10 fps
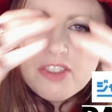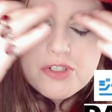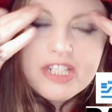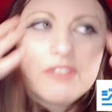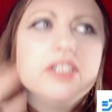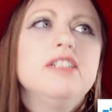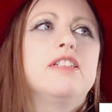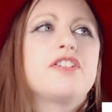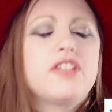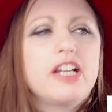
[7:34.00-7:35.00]
there's
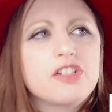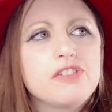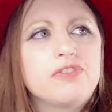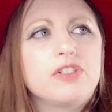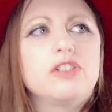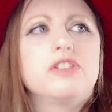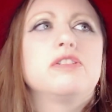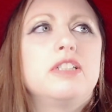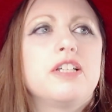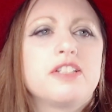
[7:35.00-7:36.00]
even a section
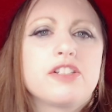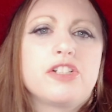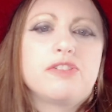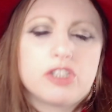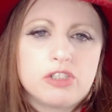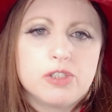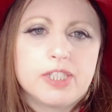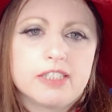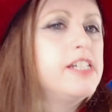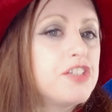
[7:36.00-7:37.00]
for assistant
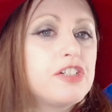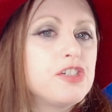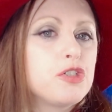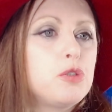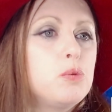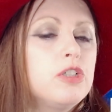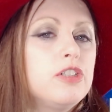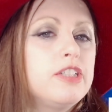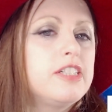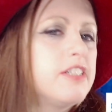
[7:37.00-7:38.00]
recruiting. In this digital
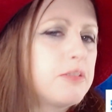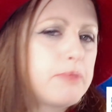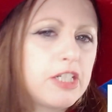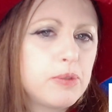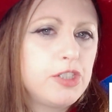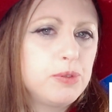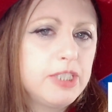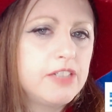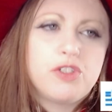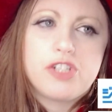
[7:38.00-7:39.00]
world, it doesn't matter where you
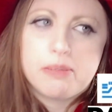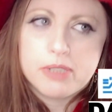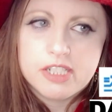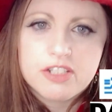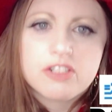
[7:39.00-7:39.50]
live. If your Japanese is